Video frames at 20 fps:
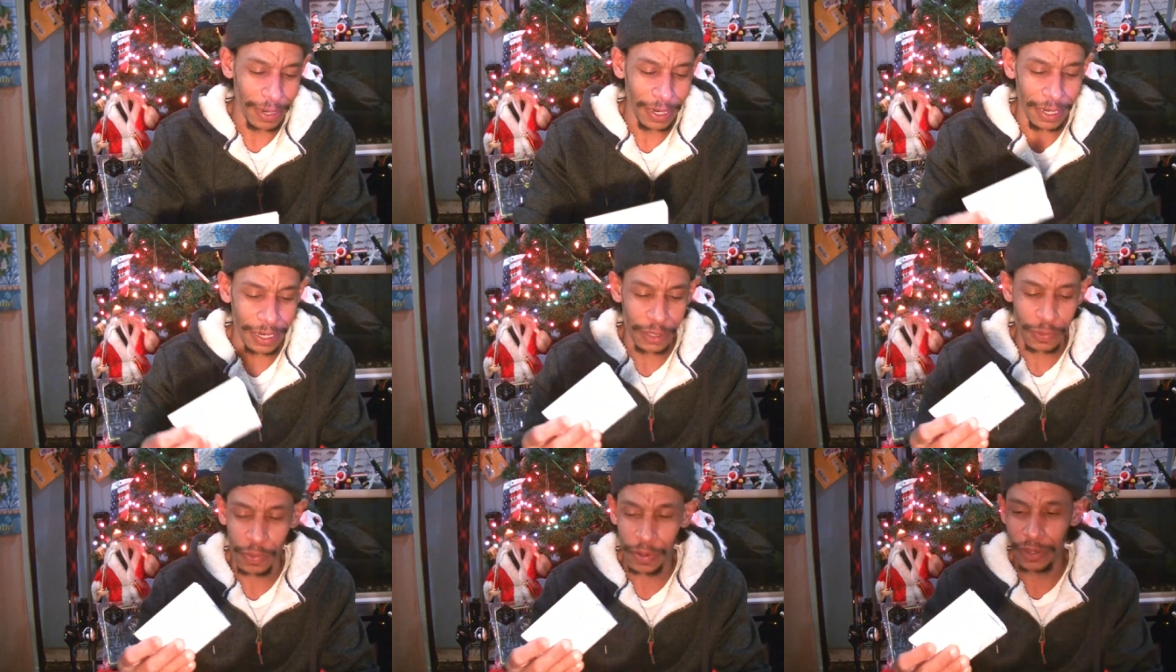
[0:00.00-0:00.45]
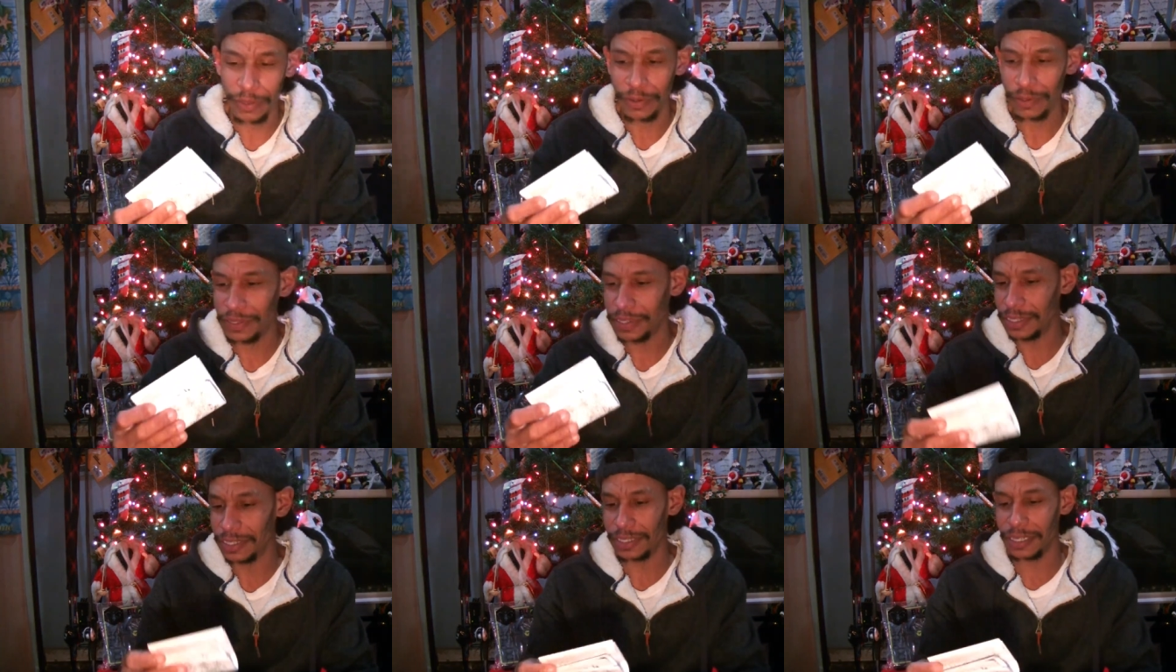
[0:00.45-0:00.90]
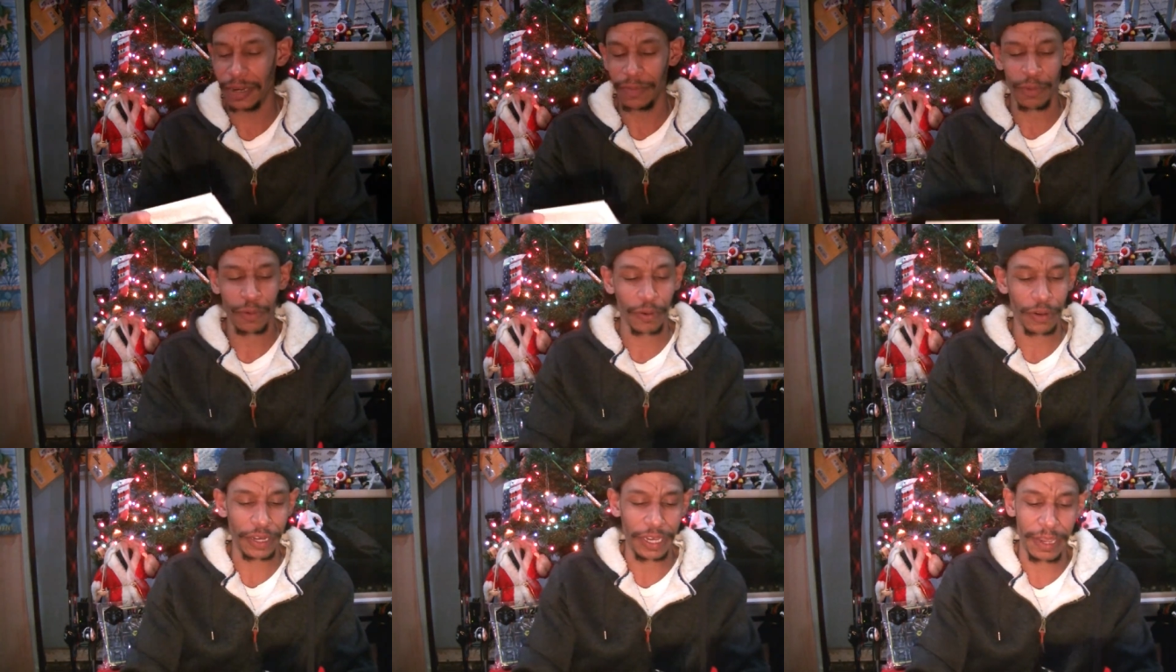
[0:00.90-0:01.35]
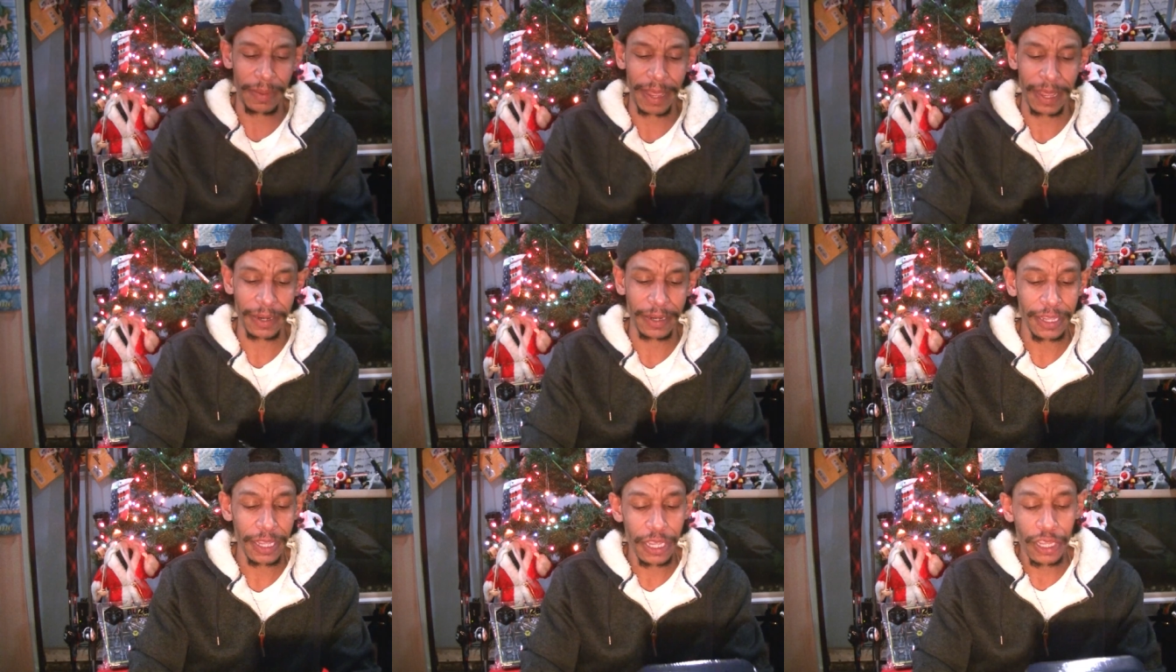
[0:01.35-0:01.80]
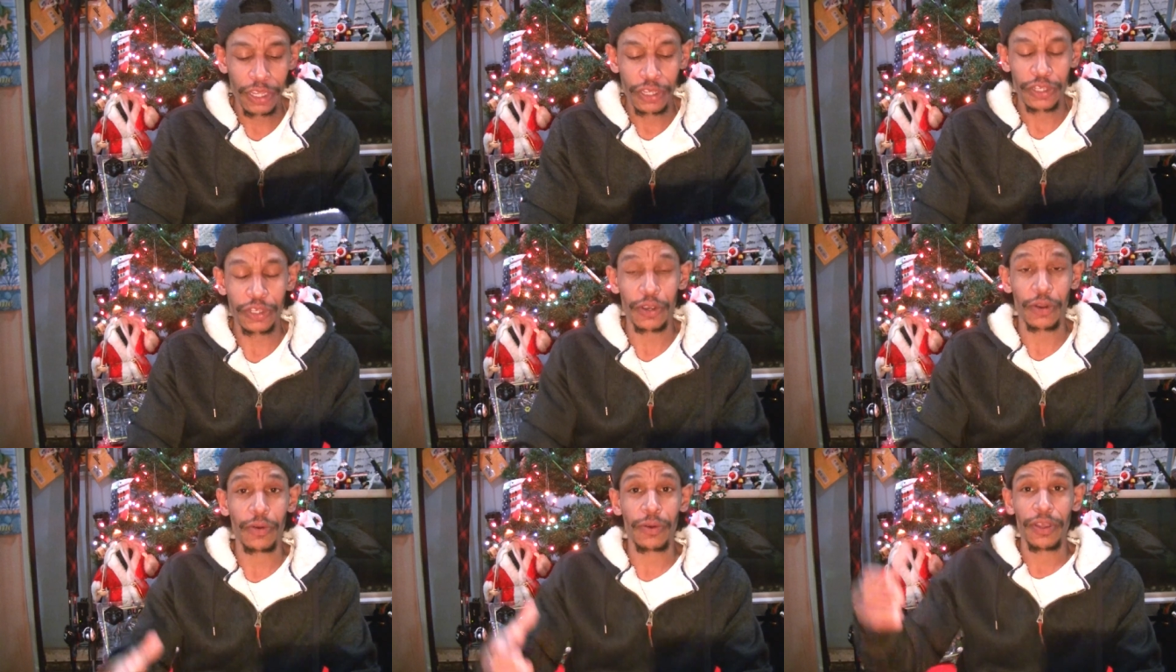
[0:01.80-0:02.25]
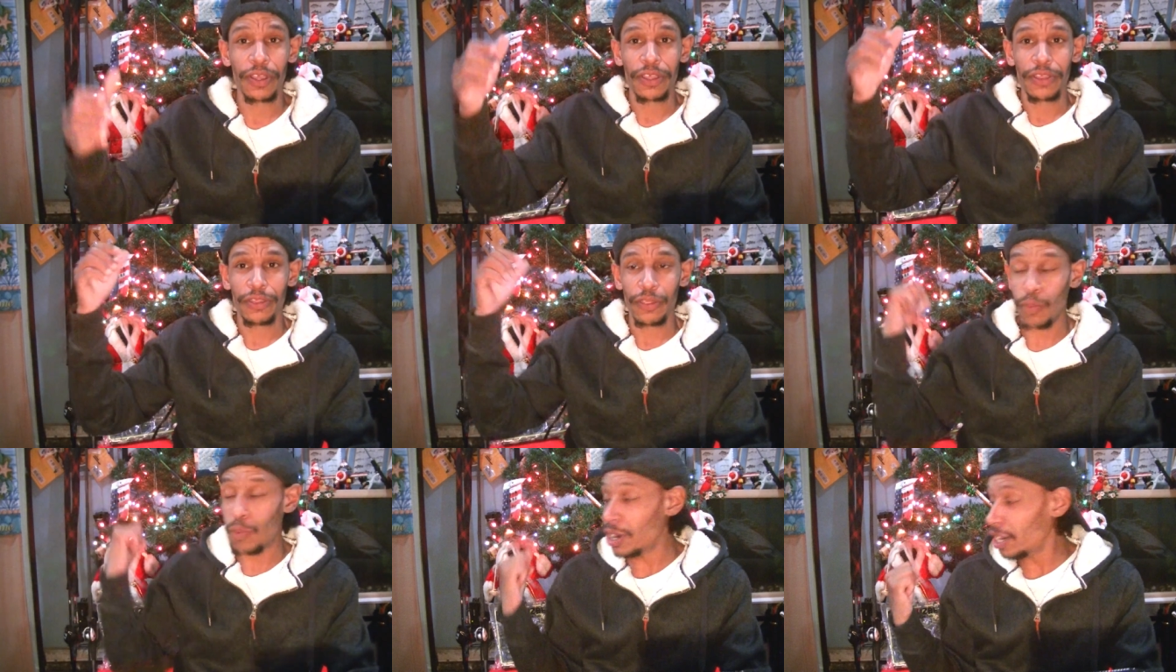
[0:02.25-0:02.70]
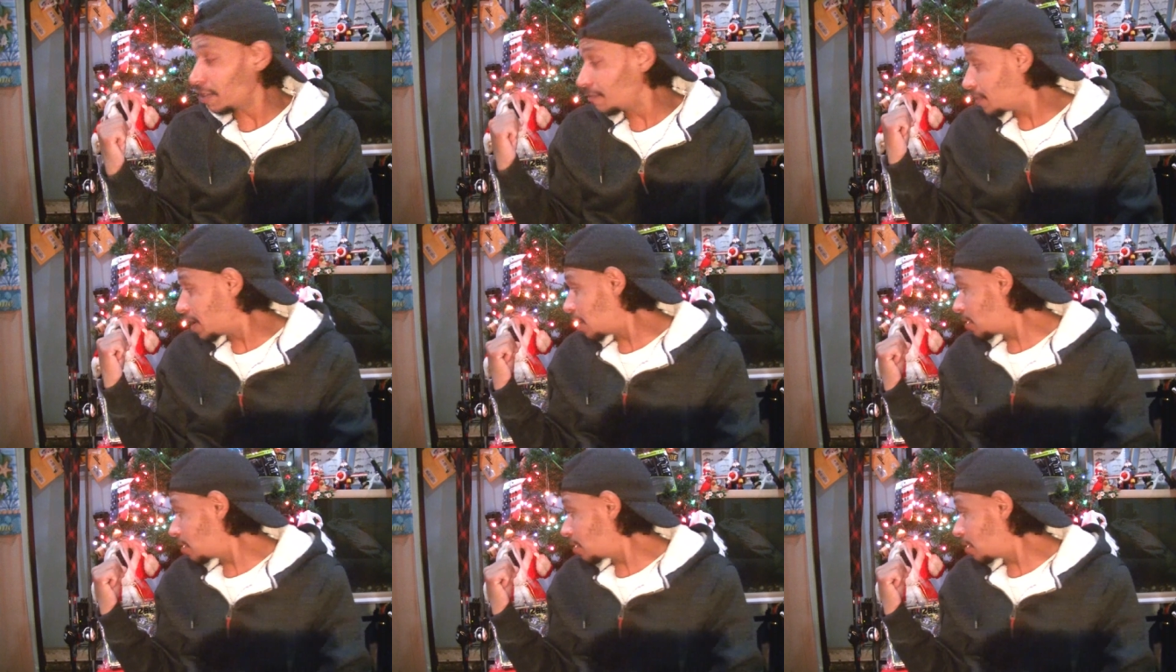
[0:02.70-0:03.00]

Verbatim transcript: but it is one of those things that I'm quirky about. So the one I've